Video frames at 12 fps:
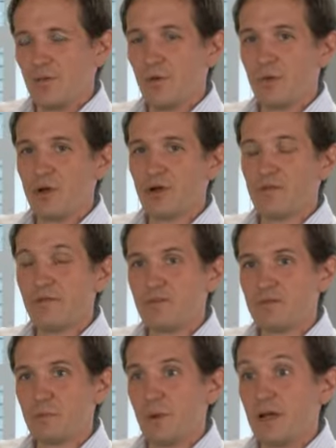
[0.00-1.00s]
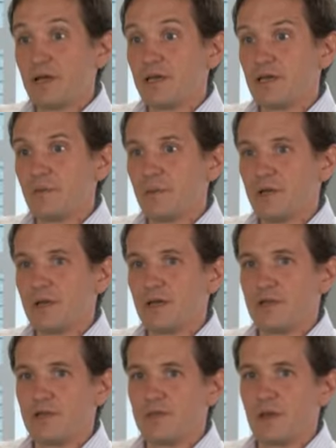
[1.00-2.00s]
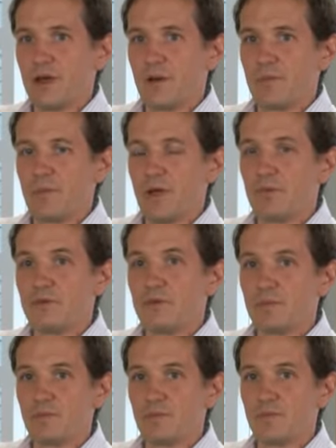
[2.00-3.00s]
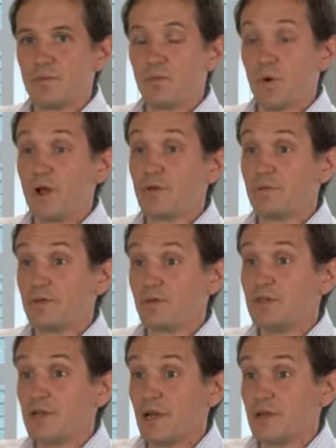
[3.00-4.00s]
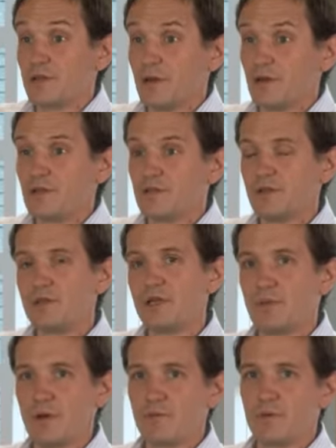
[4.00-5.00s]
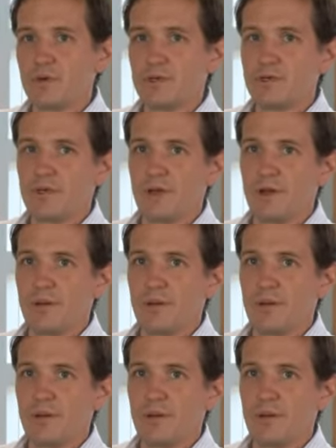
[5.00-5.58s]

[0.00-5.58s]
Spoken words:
Well, we got involved with Plunkett because it was a great opportunity, I thought, to team up with,